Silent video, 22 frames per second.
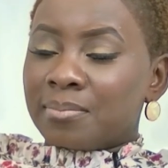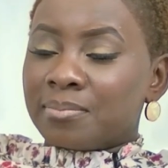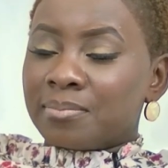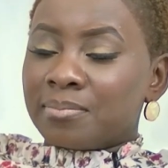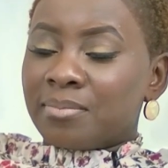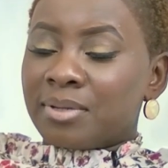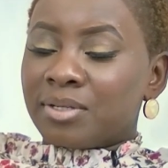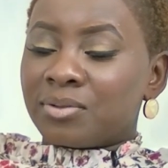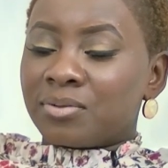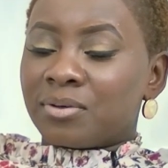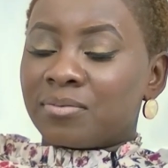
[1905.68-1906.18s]

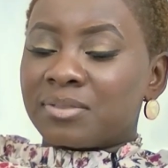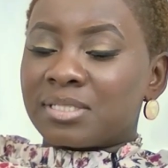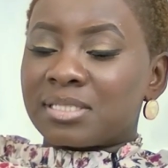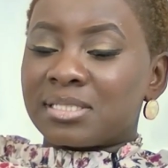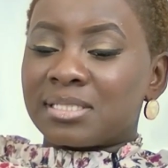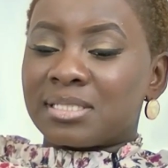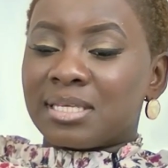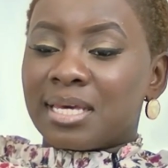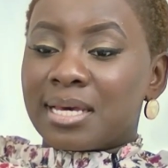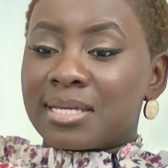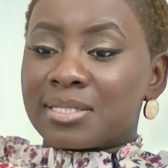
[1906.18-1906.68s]
middle of
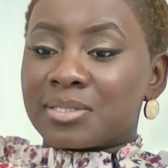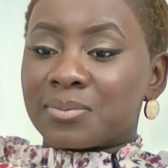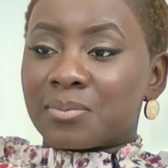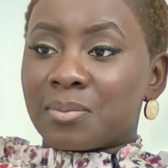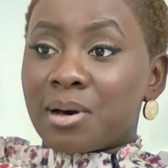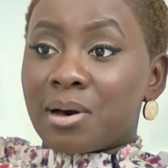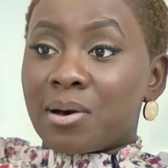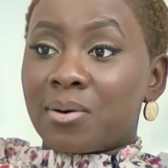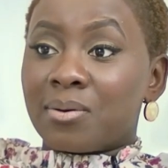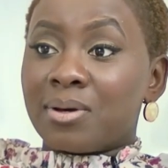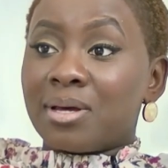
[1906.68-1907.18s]
this year as
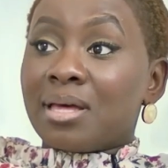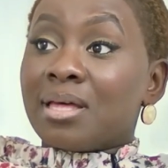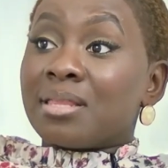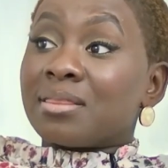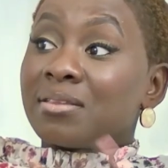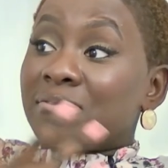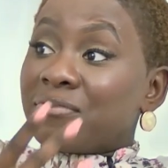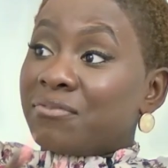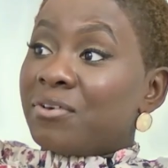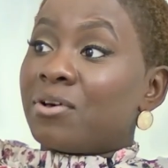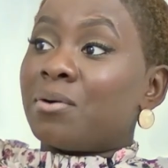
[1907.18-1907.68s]
well.
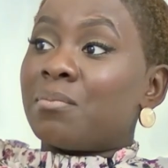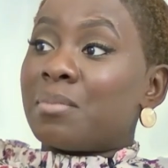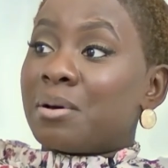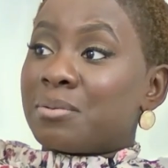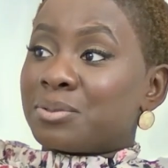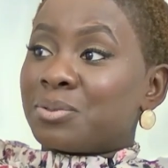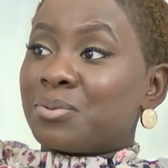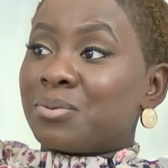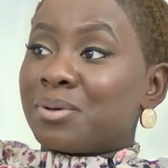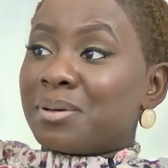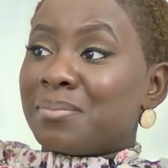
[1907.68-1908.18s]
The film I
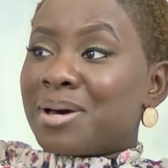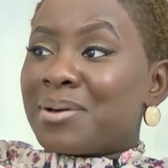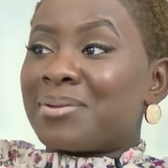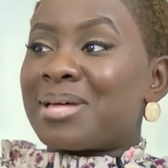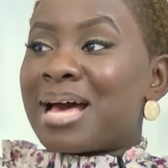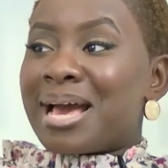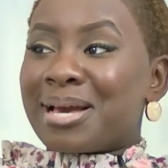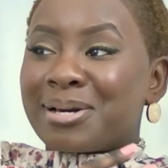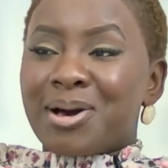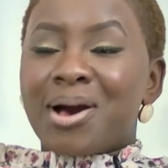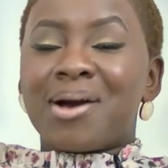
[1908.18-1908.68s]
was talking about,
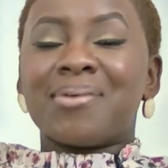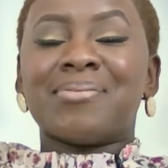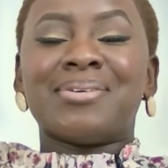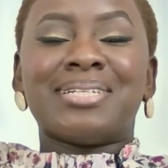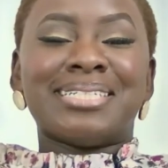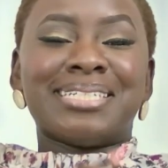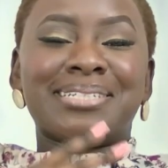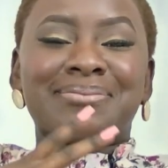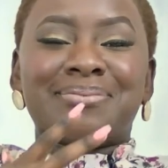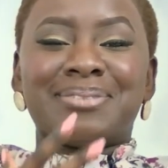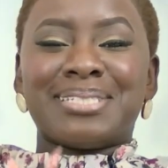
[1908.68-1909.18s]
that I can't
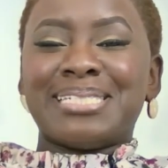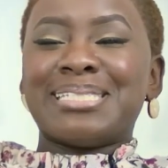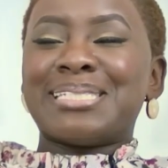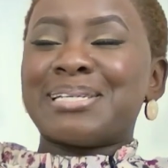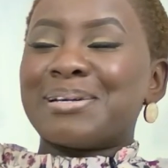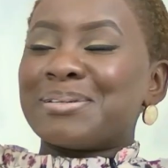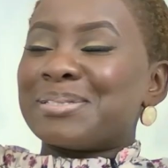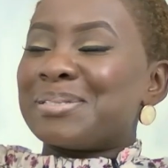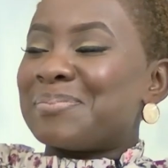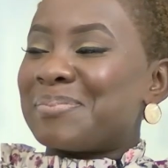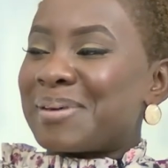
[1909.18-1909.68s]
really give
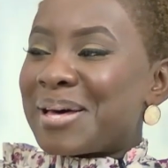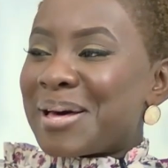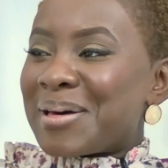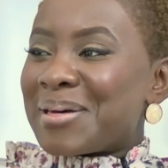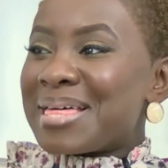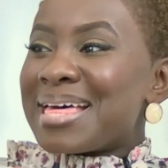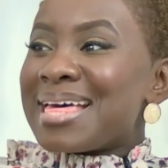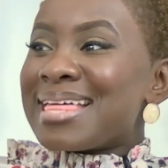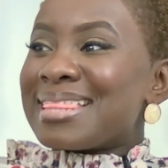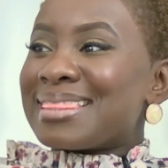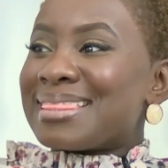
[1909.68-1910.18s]
details
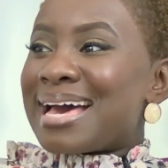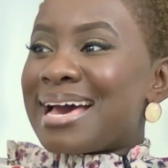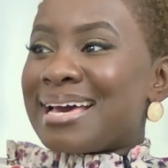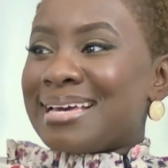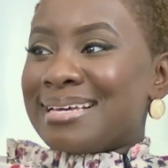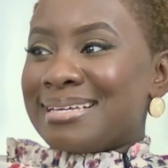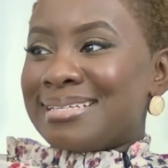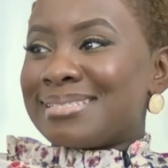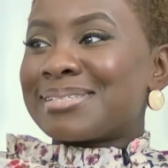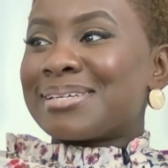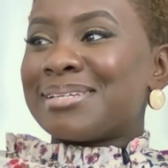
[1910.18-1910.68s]
about,
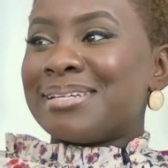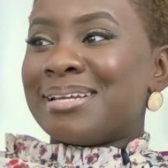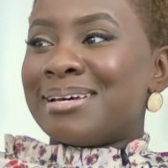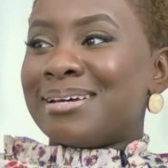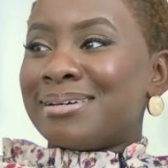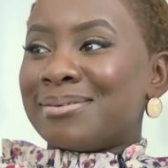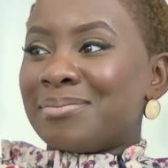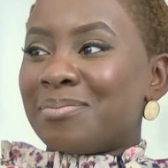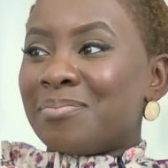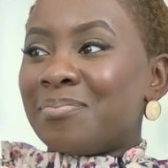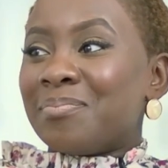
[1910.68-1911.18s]
that is going
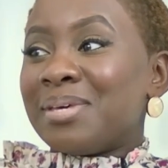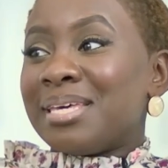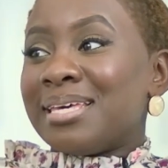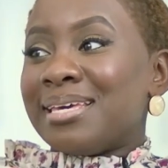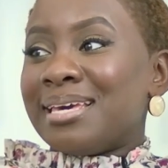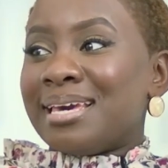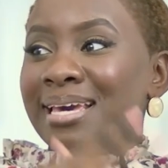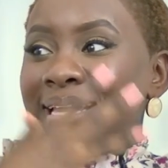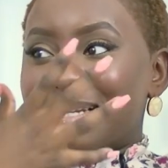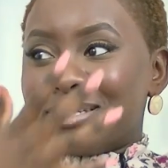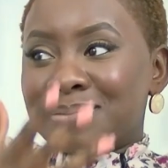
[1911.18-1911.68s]
to
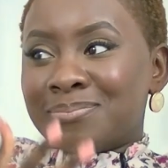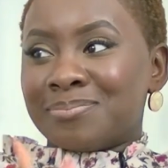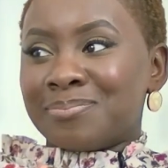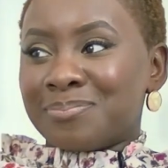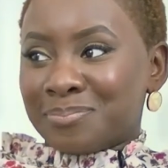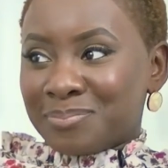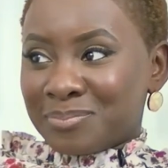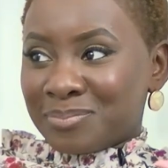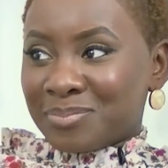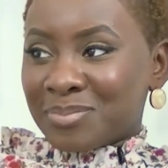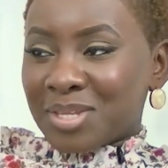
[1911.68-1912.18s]
be in
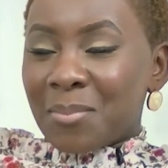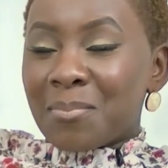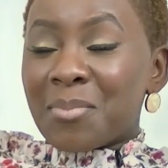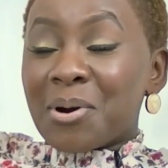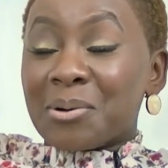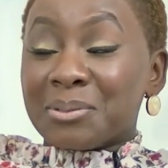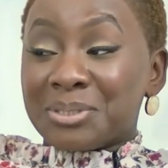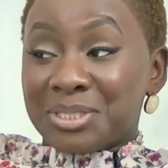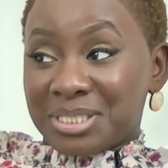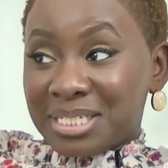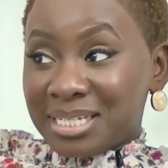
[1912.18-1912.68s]

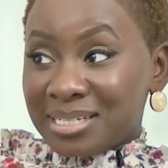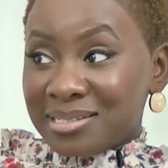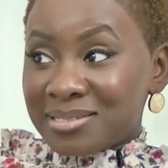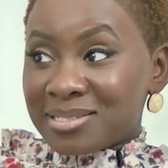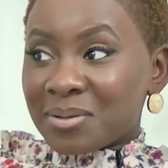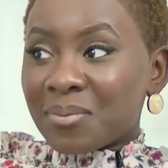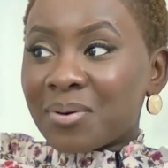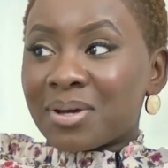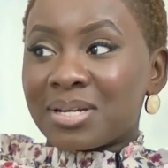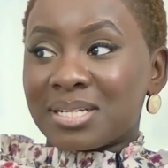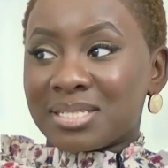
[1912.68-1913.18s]
motion.
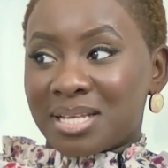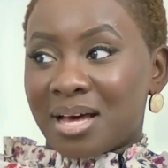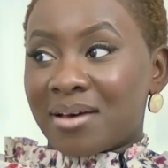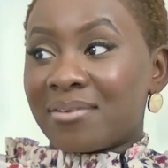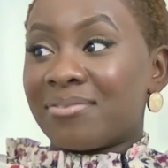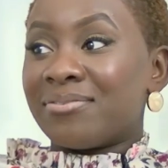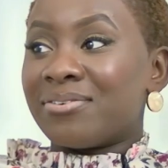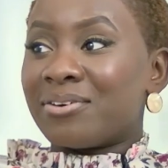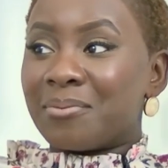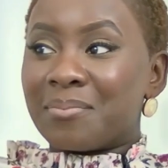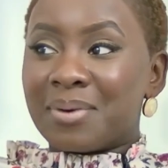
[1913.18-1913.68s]
So we're going to
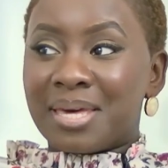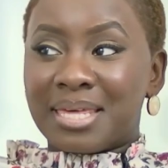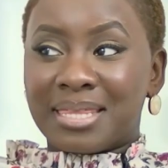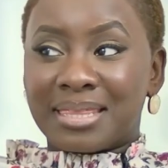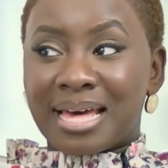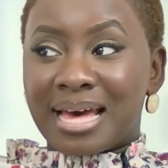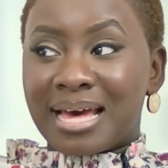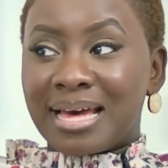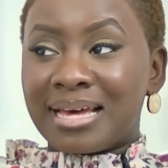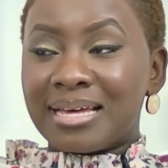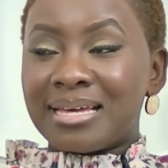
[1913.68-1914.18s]
start filming
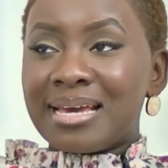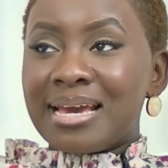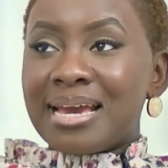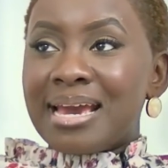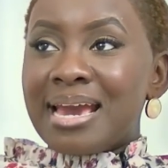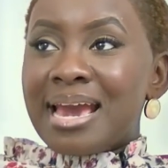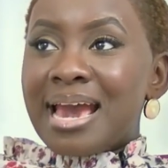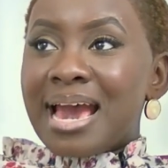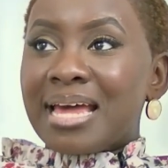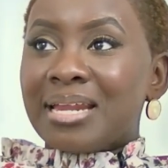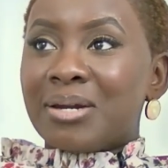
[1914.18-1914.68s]
that.
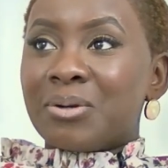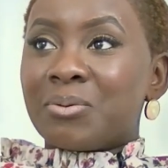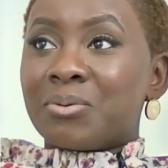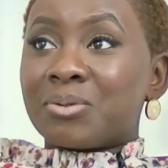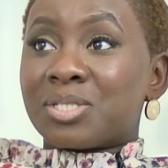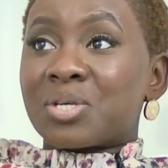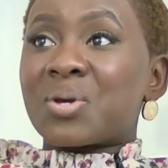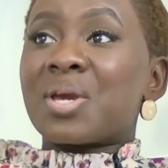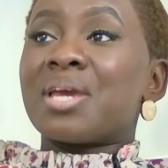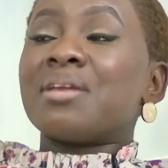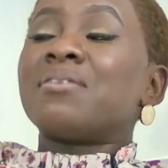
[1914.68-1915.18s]
And
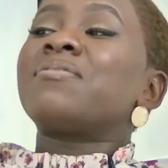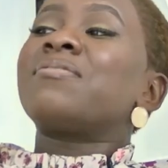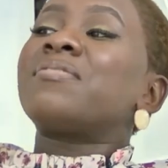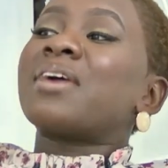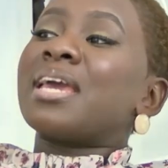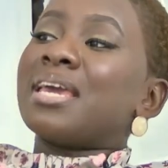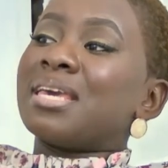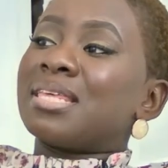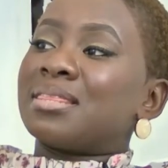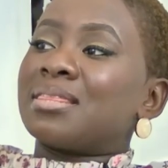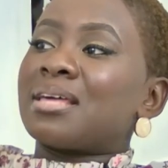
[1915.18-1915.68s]
also in
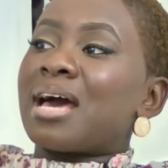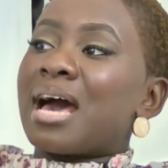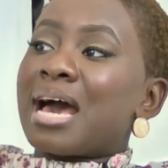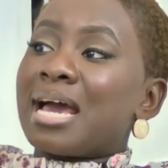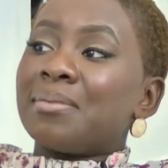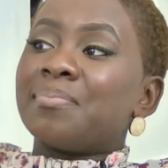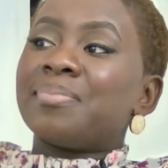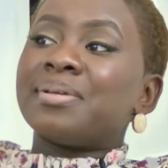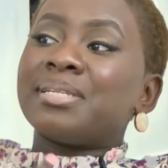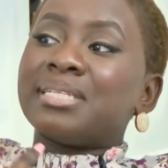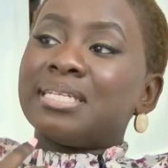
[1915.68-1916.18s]
faith,
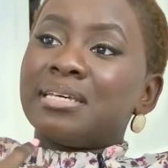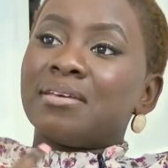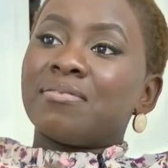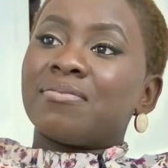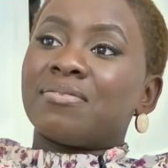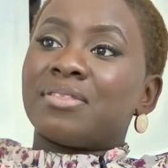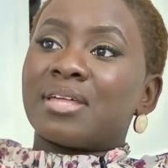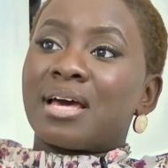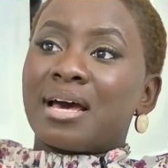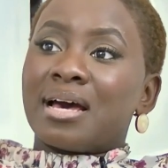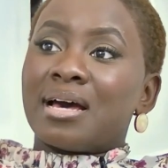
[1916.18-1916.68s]
I
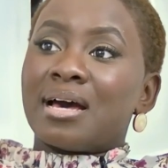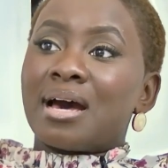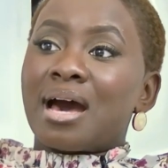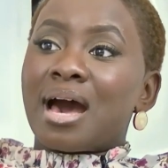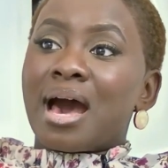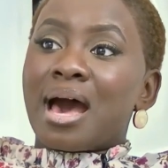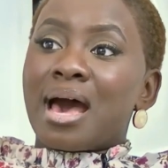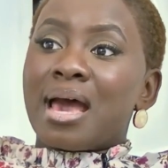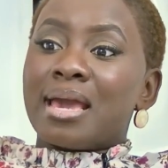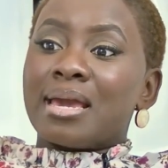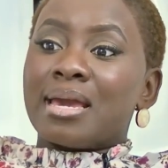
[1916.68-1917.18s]
believe that
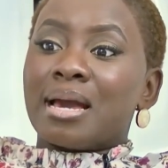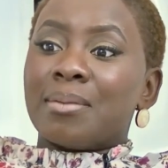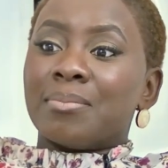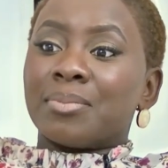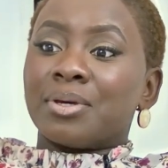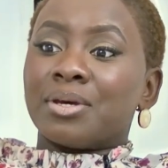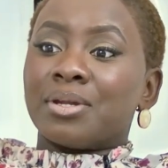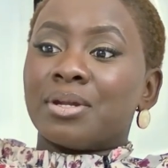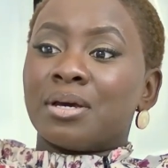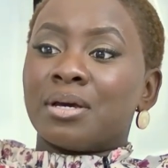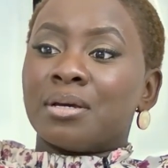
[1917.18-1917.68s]
I
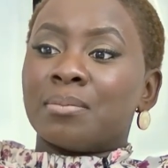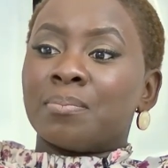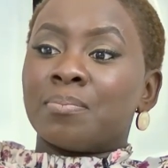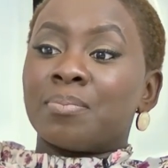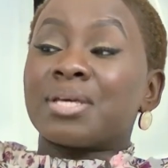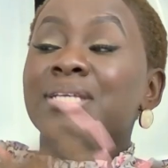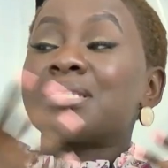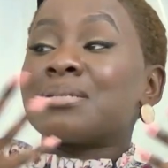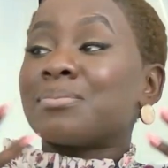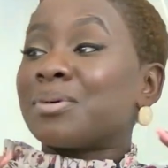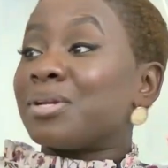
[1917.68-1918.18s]
am going to, because I'm